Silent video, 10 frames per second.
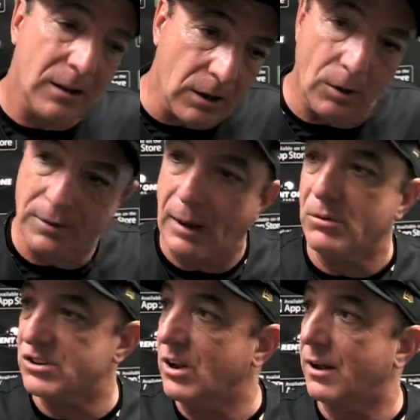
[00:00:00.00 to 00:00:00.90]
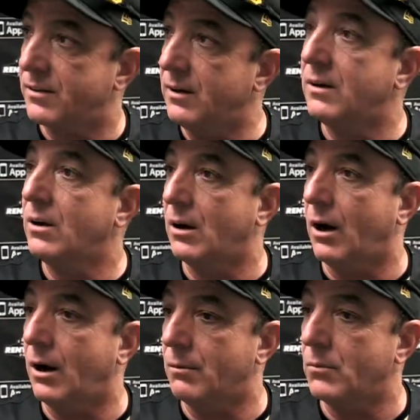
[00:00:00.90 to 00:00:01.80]
You know that was nothing.
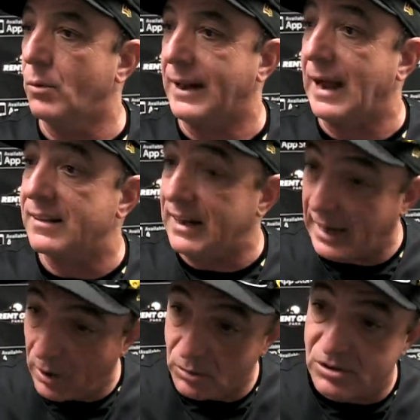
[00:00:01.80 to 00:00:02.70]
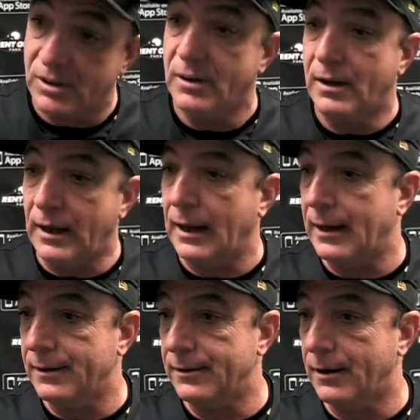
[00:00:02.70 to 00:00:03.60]
Um, we got the out,
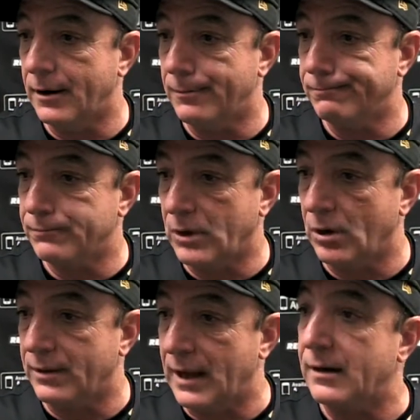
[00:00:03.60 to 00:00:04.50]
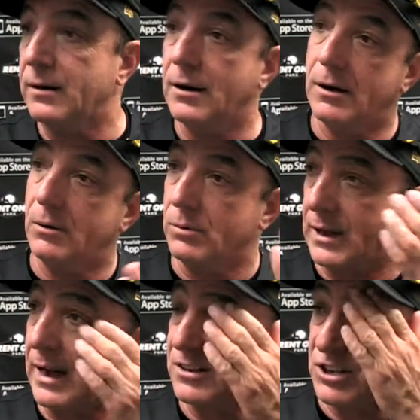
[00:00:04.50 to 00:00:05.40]
and um, you know then uh, with the
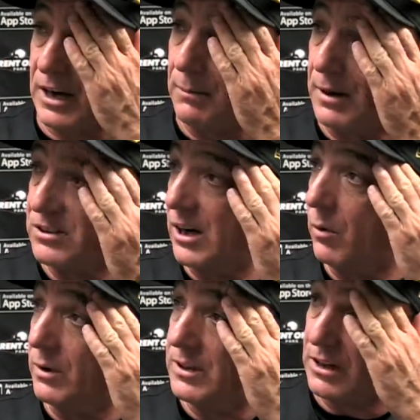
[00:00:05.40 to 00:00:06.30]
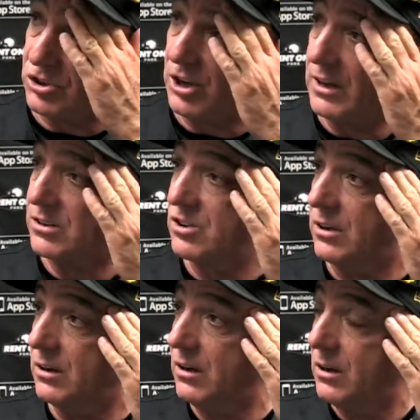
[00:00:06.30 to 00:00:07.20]
guy at second base, I didn't want to take a chance,
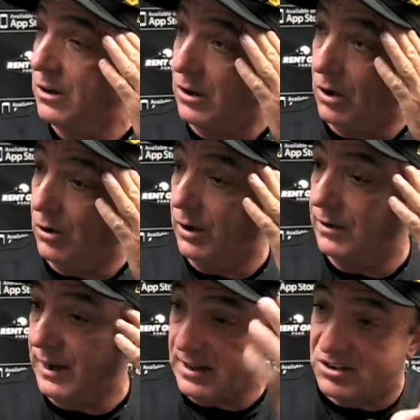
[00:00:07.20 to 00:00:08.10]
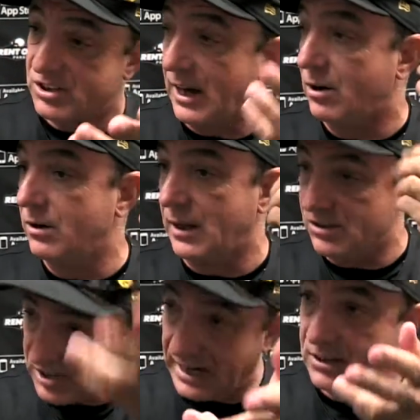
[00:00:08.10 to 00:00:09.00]
and you know uh, they got sack, they
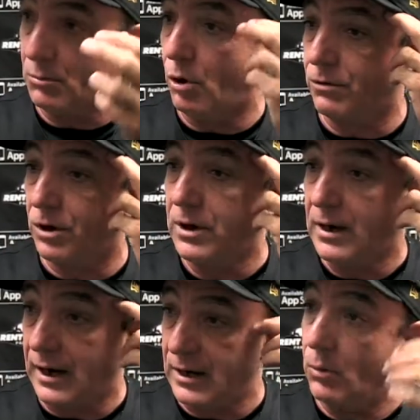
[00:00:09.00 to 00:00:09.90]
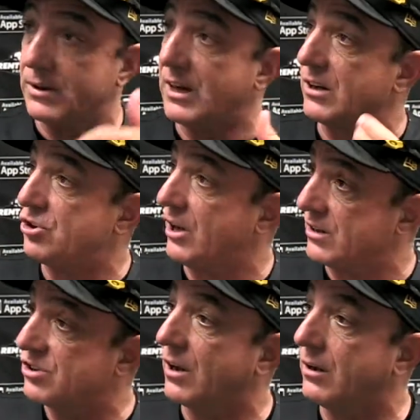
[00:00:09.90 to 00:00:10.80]
sacked him over. I didn't want to take a
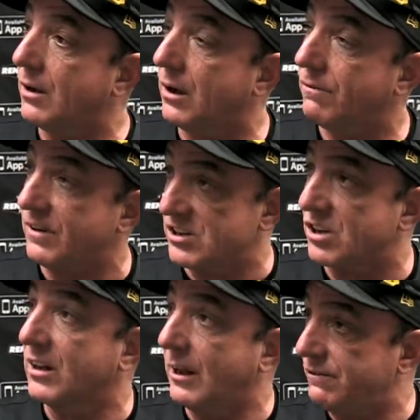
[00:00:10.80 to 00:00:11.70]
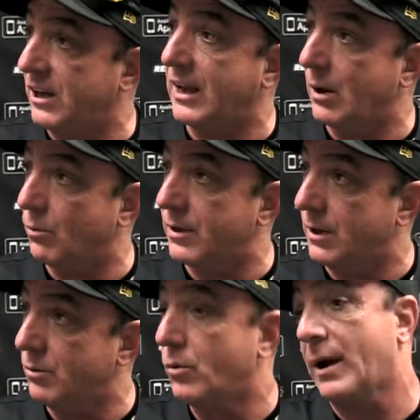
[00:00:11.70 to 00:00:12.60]
chance on uh, facing the lefty again with
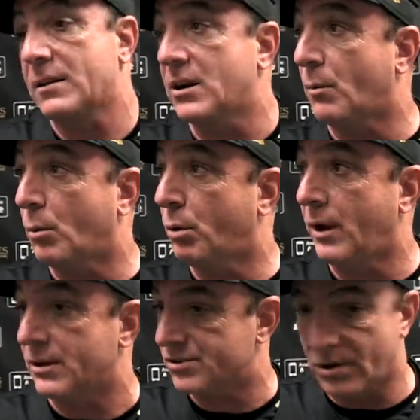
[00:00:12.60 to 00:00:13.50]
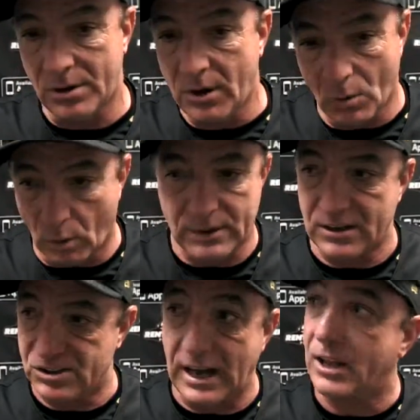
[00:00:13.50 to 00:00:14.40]
him, and we got the double play. So worked
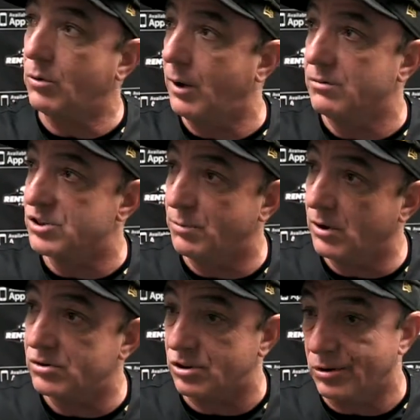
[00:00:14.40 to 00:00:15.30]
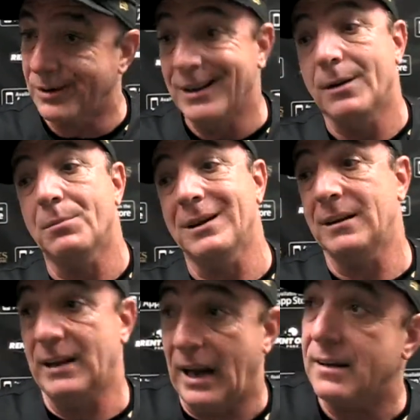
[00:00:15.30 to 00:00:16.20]
exactly the way it was supposed to, but in
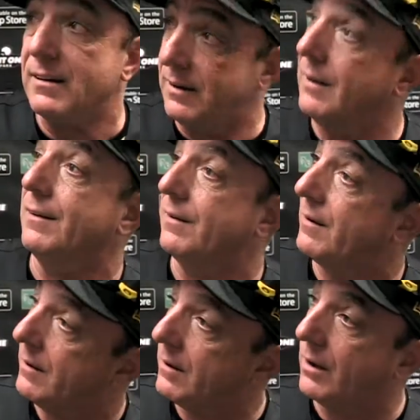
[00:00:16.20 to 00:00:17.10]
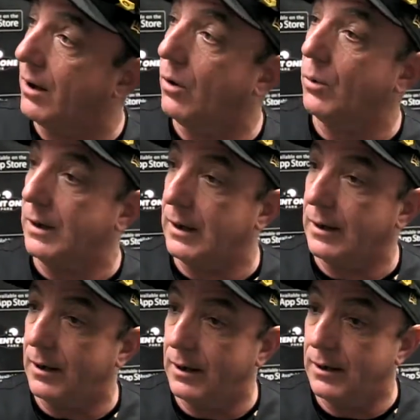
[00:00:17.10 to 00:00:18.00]
the eighth it didn't. You know we
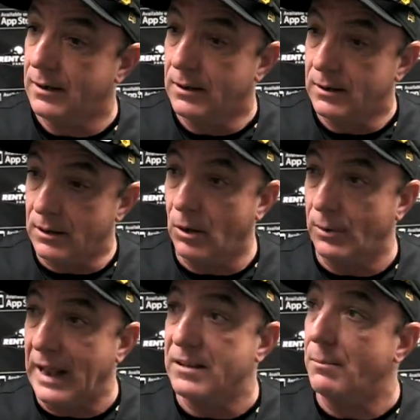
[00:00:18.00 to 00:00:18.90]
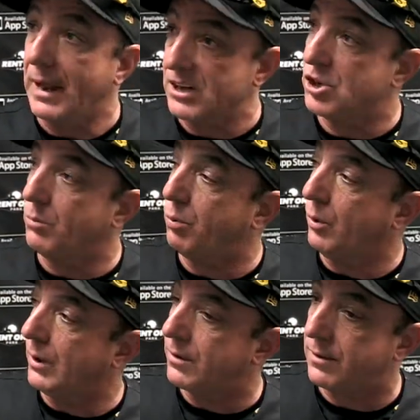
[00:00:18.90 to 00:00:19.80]
uh, you know we had the matchup
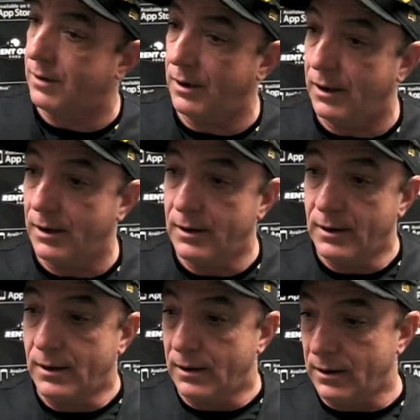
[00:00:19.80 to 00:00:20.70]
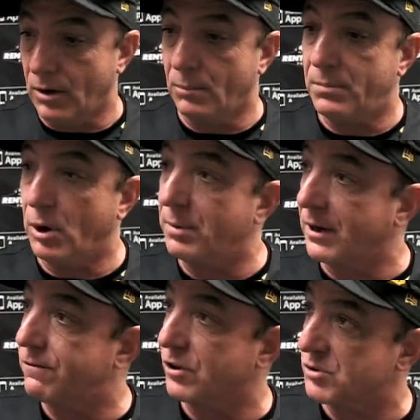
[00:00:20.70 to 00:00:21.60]
with uh, you know their big
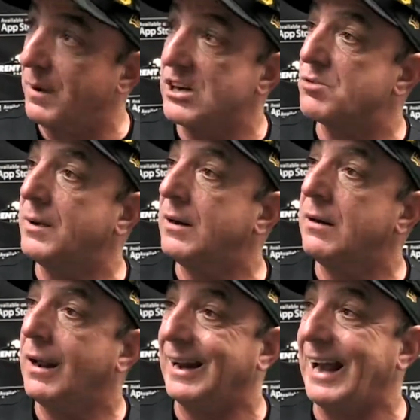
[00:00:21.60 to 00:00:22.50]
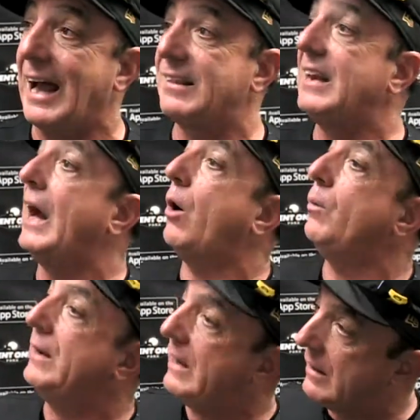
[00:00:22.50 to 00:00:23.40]
first baseman, got the out
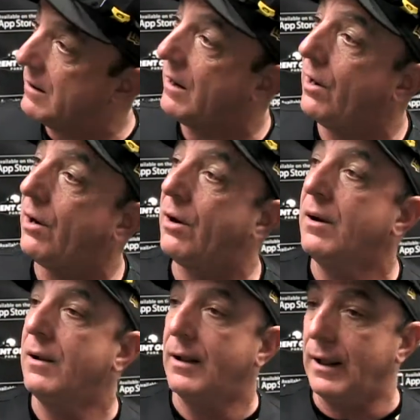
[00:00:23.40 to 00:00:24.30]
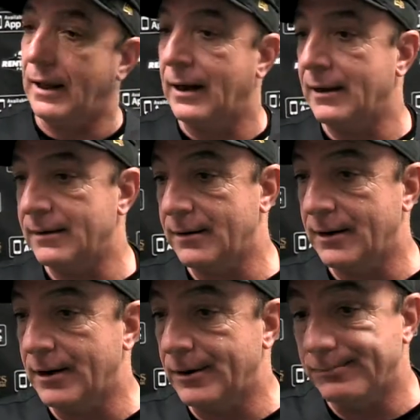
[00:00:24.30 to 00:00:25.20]
we needed there and
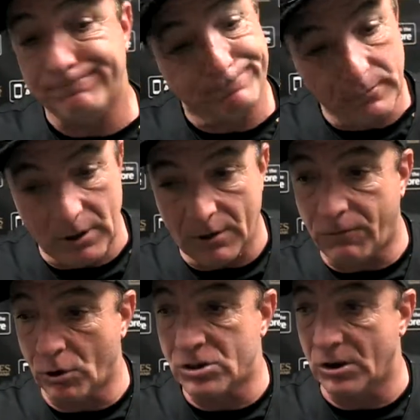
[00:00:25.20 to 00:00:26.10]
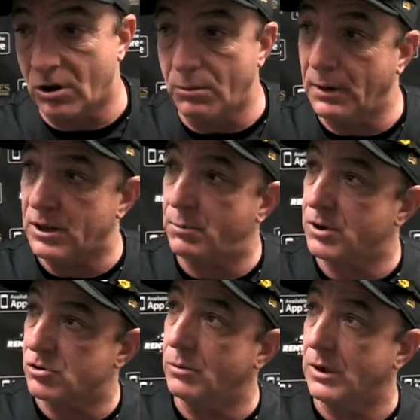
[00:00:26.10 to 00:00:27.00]
um, and unfortunately couldn't make the
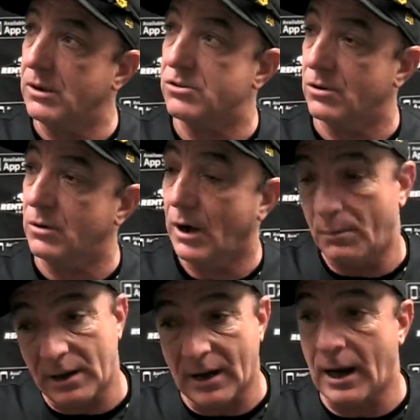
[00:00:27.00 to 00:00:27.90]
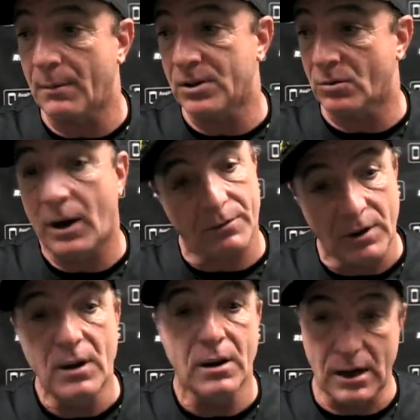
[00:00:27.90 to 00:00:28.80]
pitch when we needed to. I made a comment to
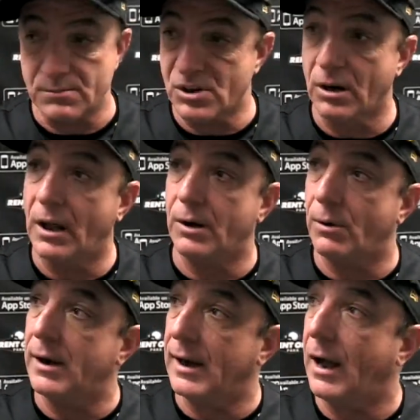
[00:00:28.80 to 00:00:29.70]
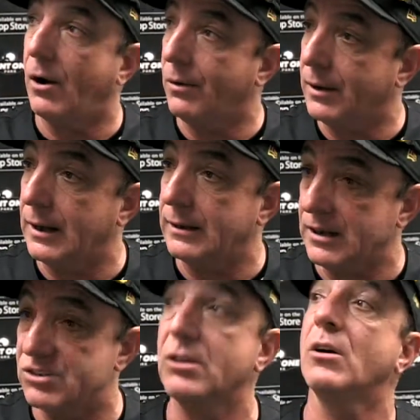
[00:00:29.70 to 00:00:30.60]
Ralph, game's on the line right now, and
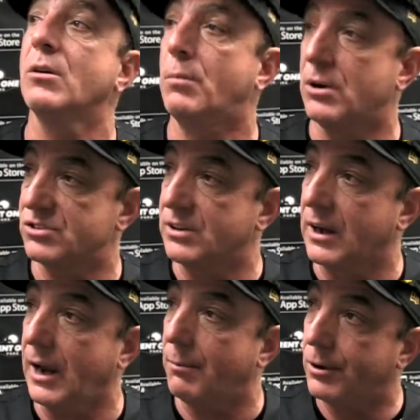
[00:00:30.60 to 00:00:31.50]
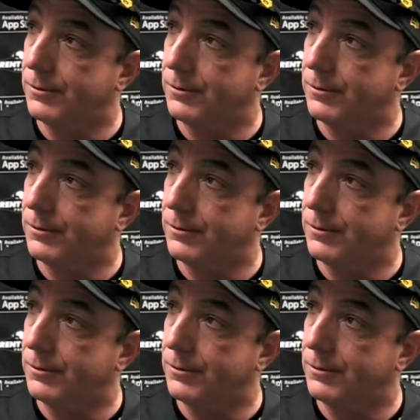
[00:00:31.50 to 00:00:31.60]
next thing you know, the ball's in the gap.